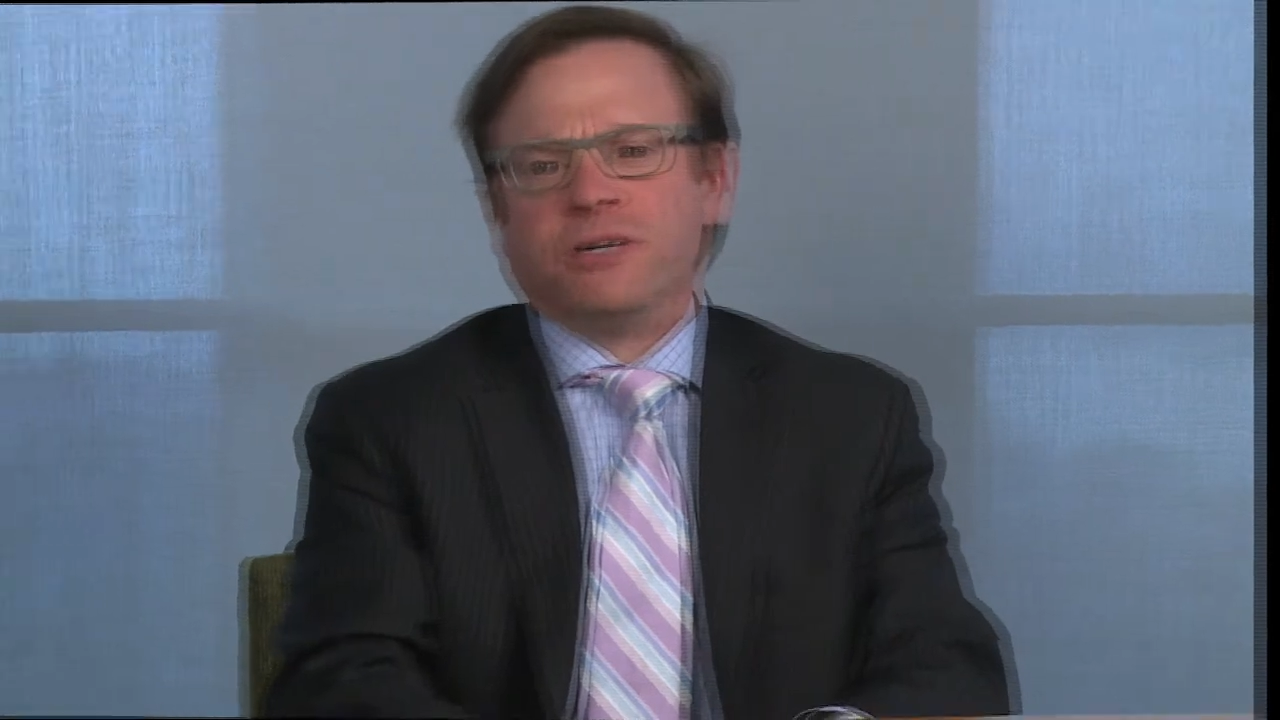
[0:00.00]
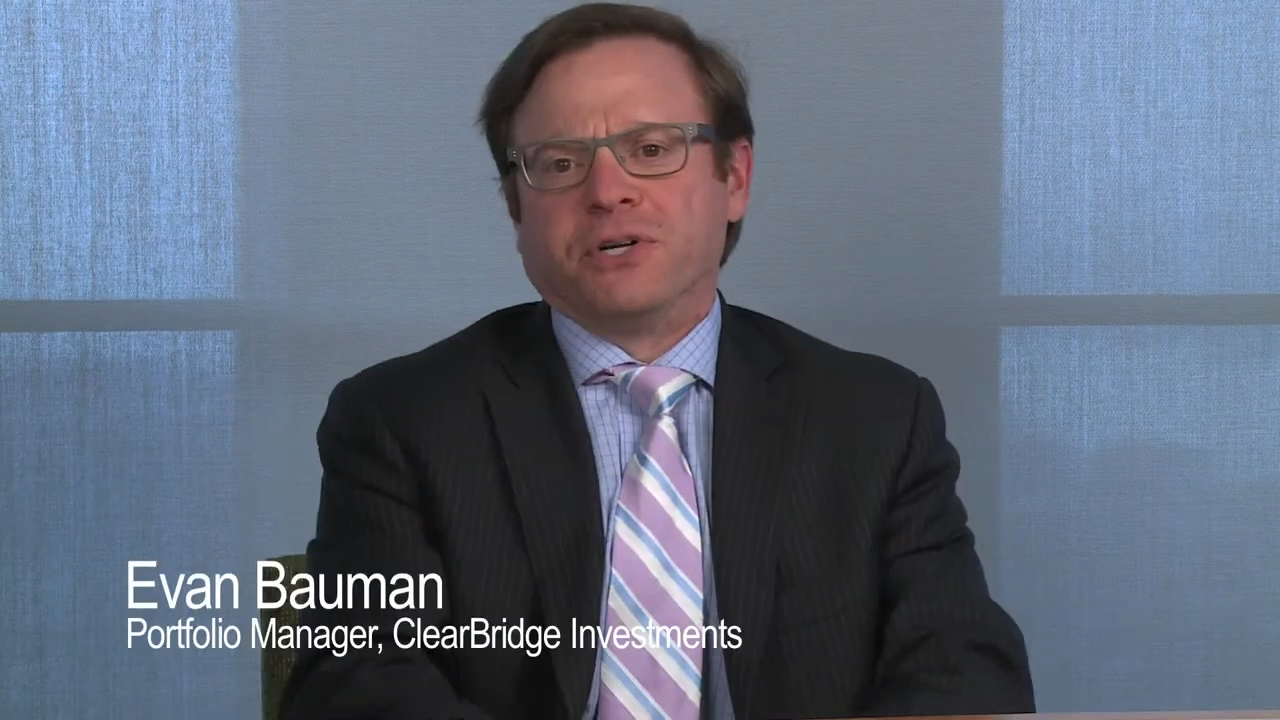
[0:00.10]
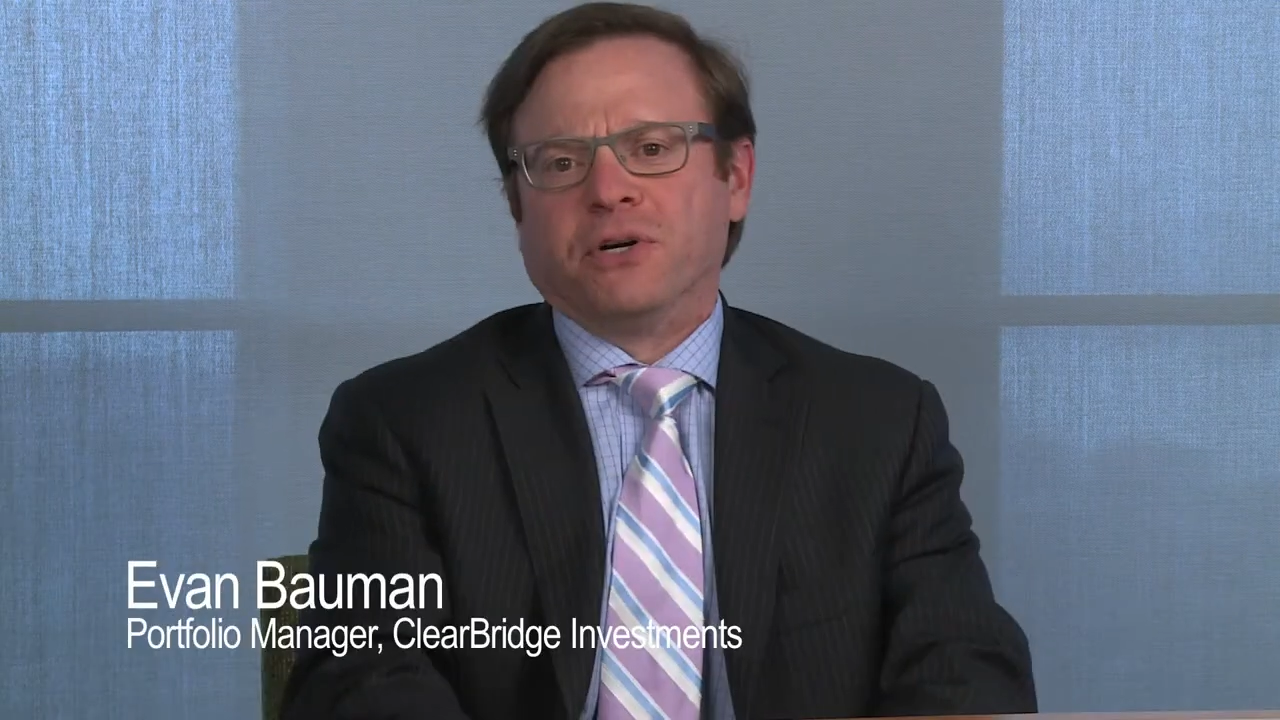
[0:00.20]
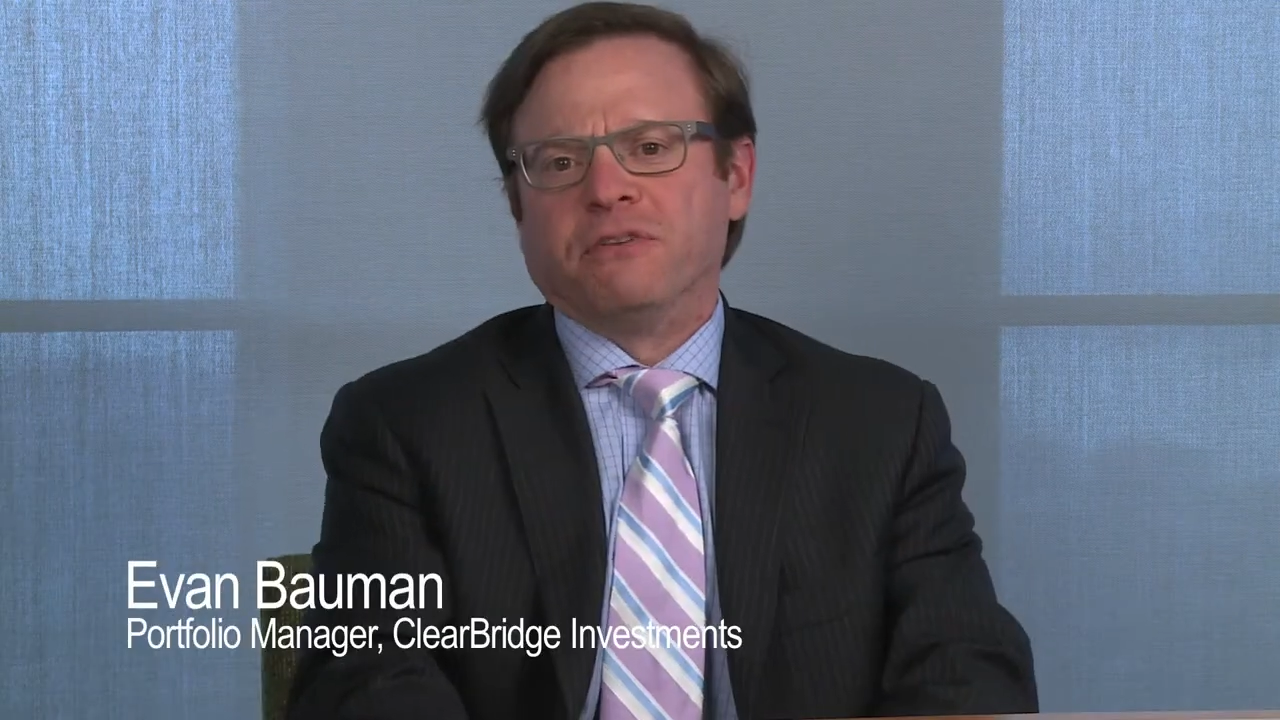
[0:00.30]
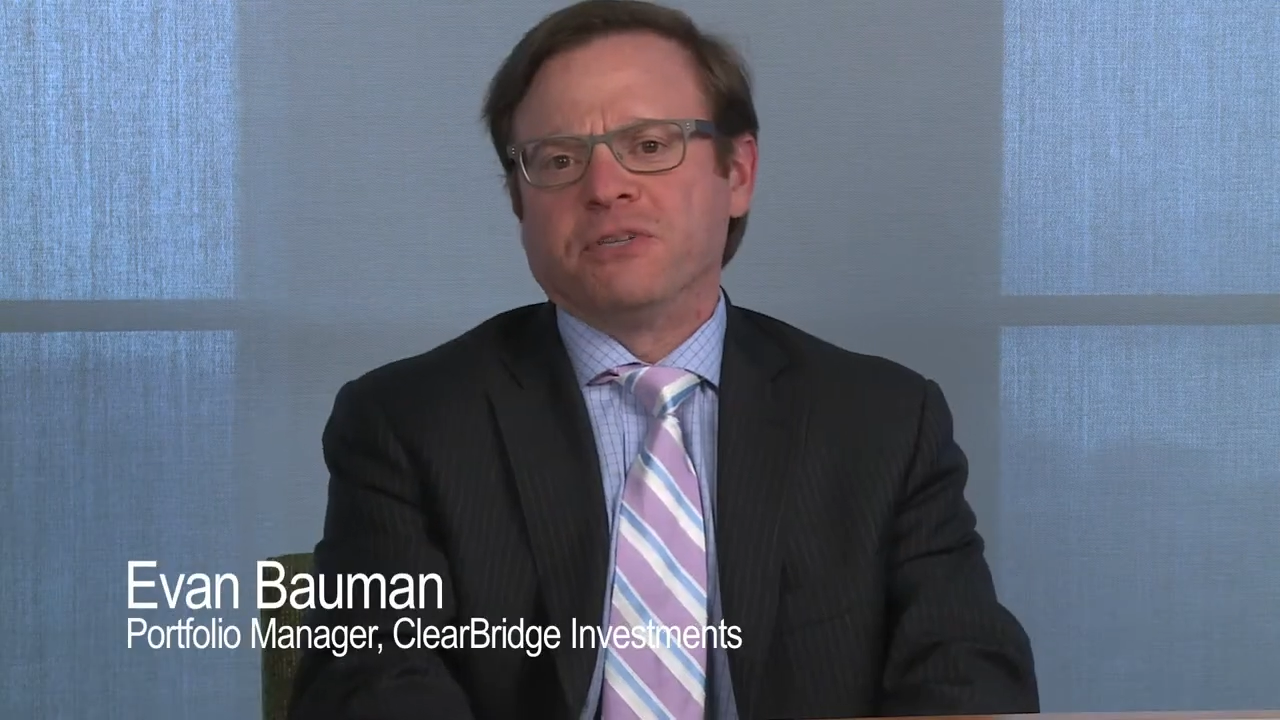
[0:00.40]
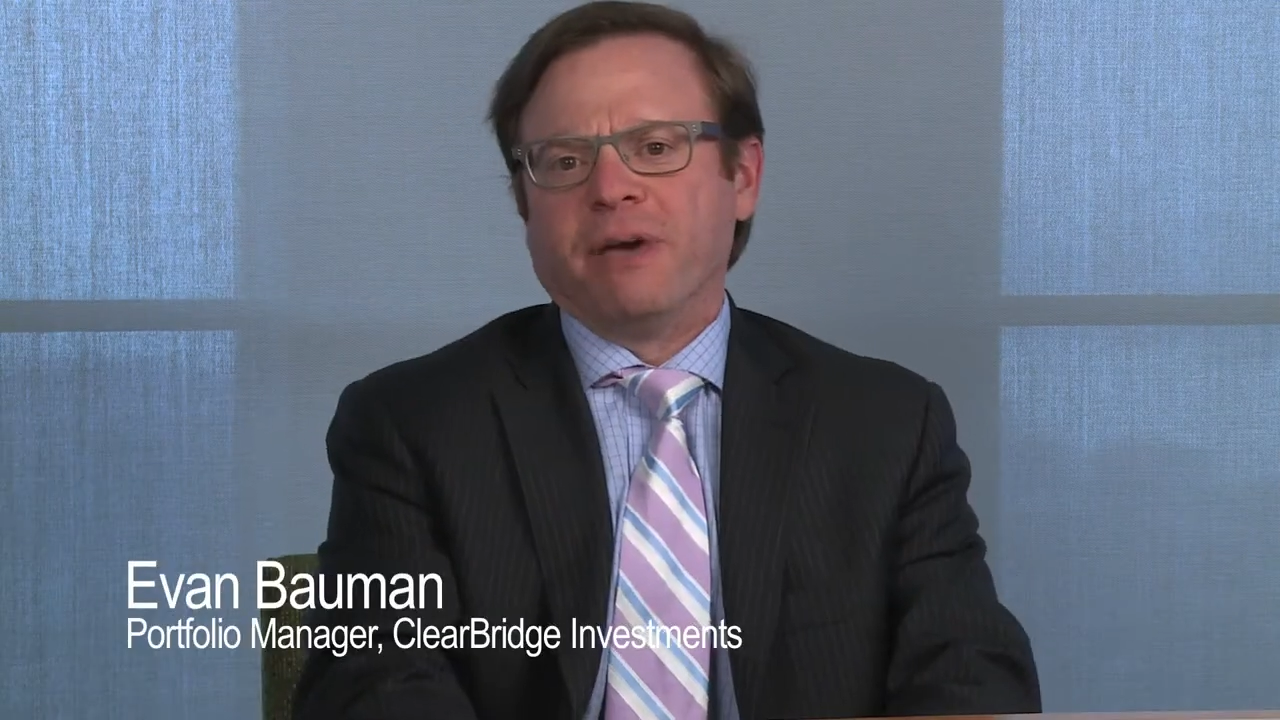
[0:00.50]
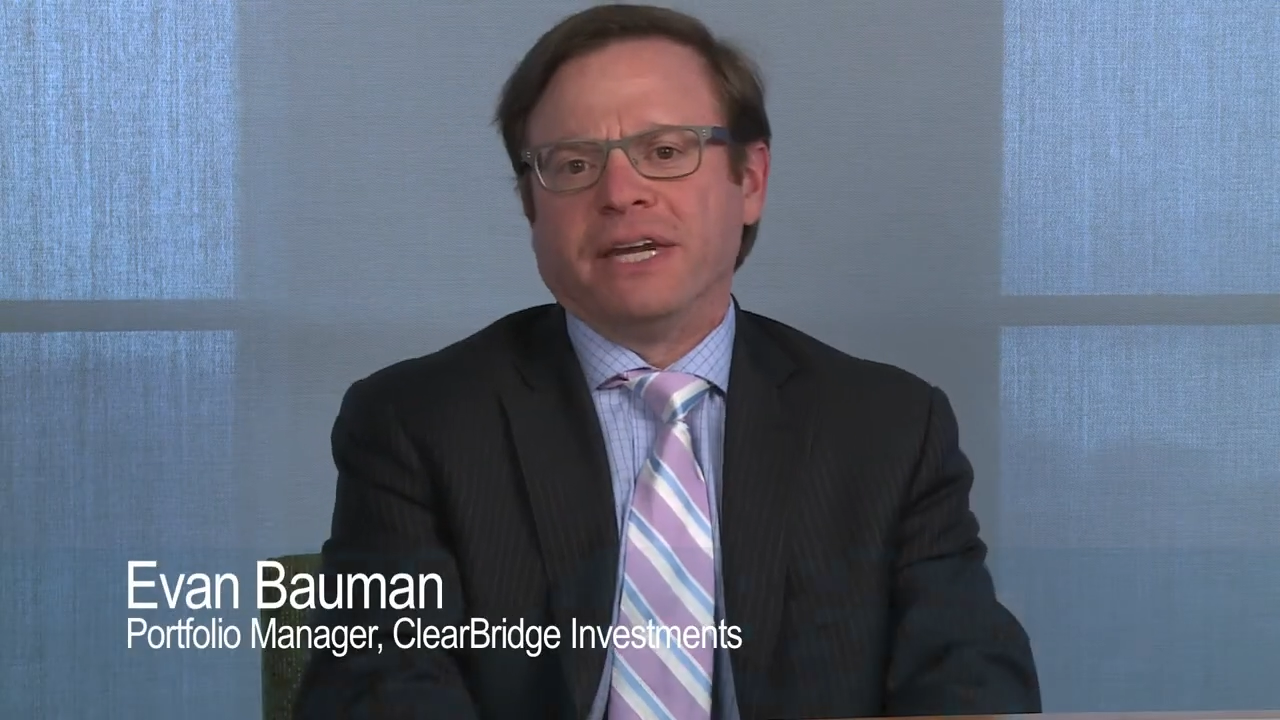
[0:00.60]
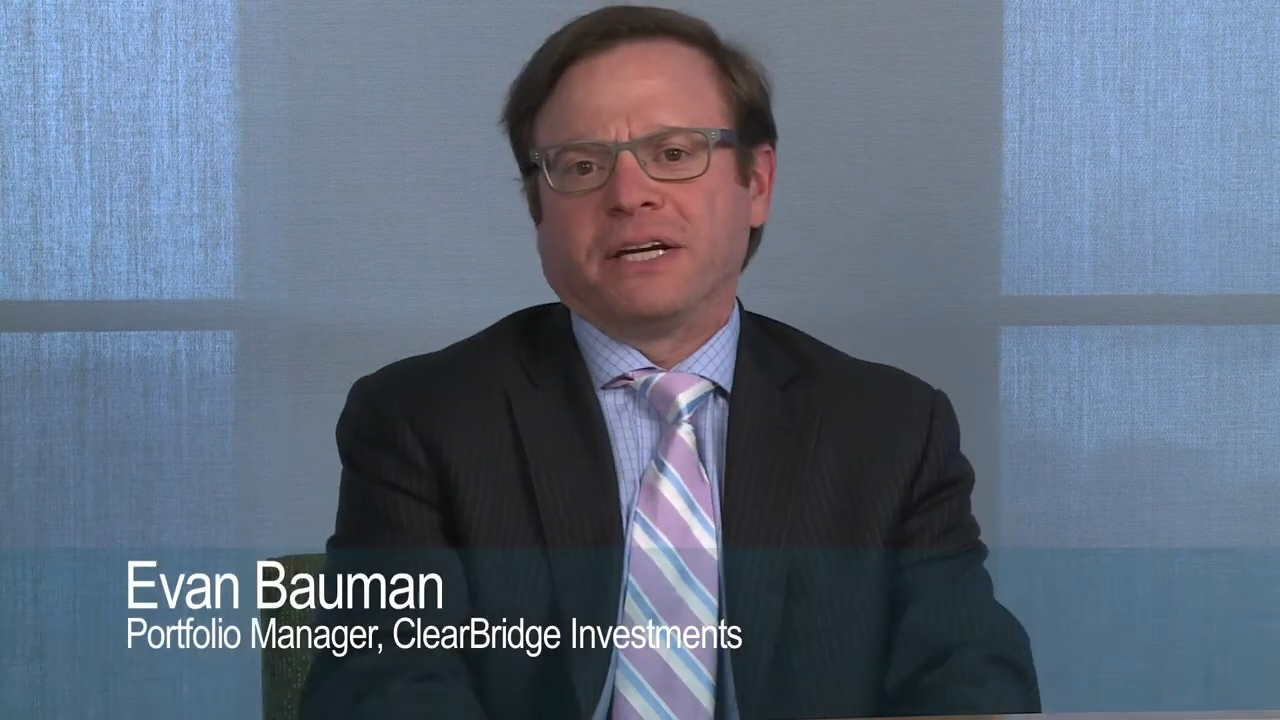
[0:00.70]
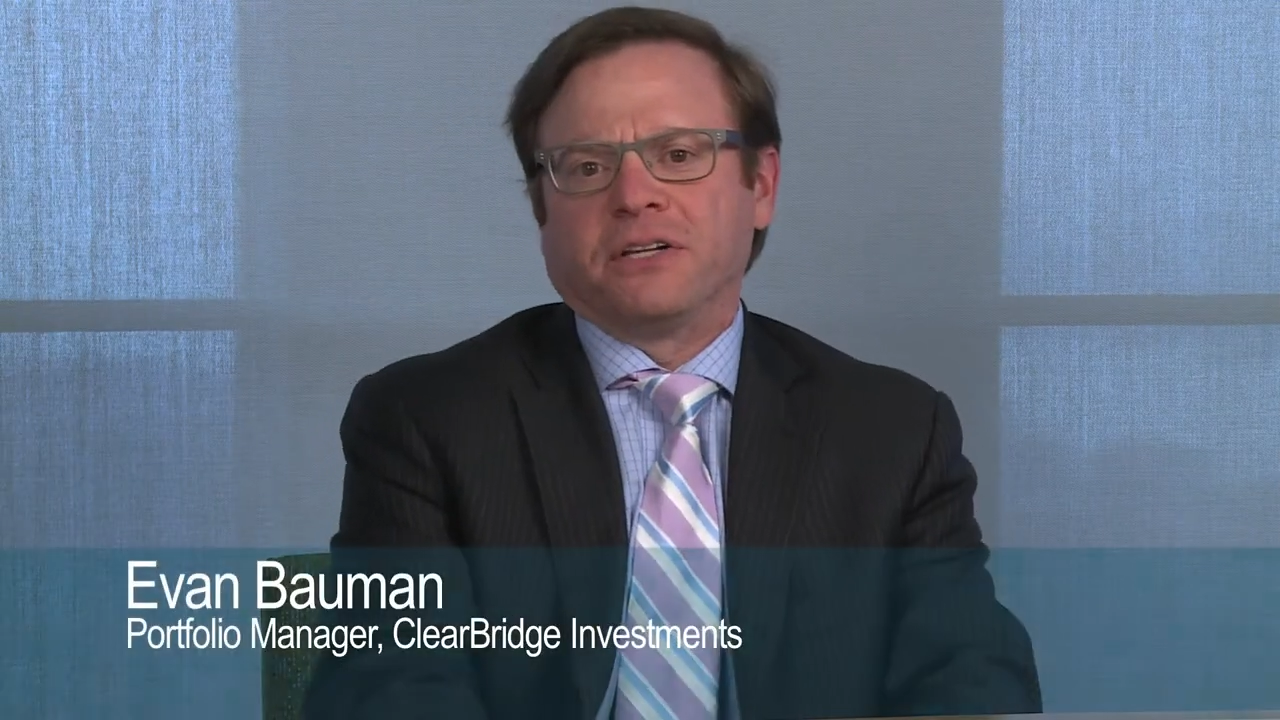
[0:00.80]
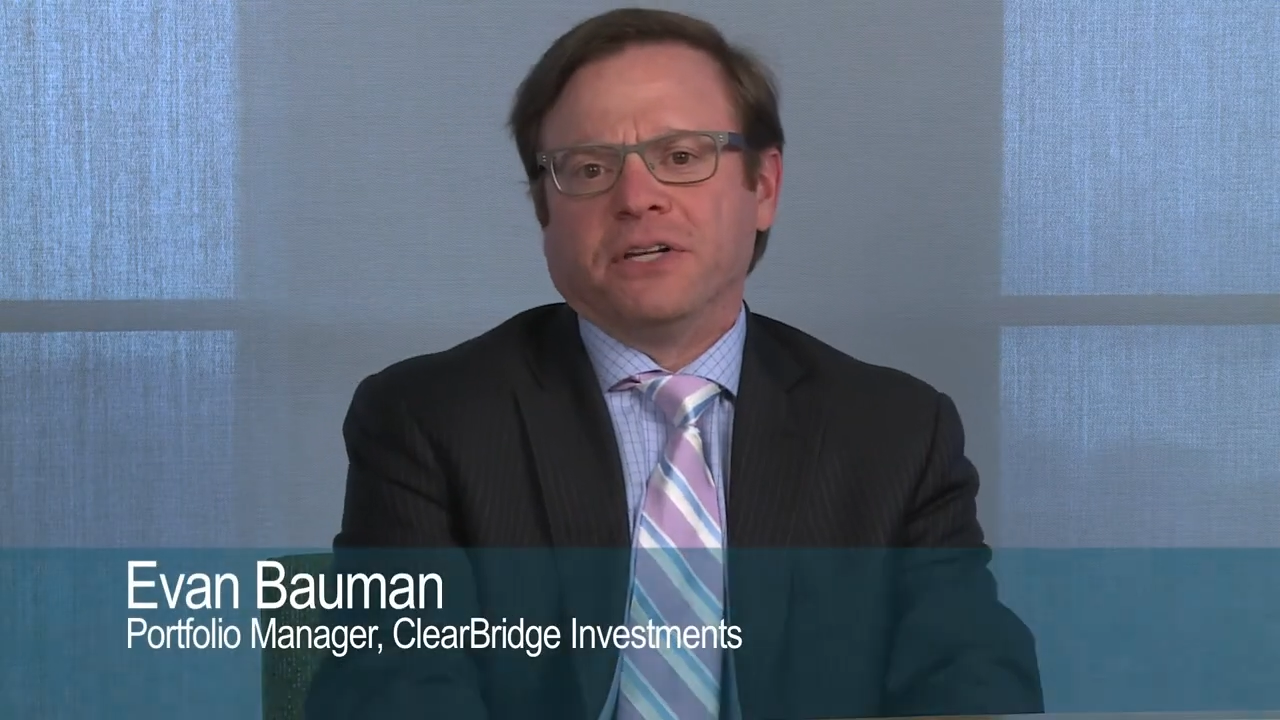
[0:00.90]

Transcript: Reserve has made it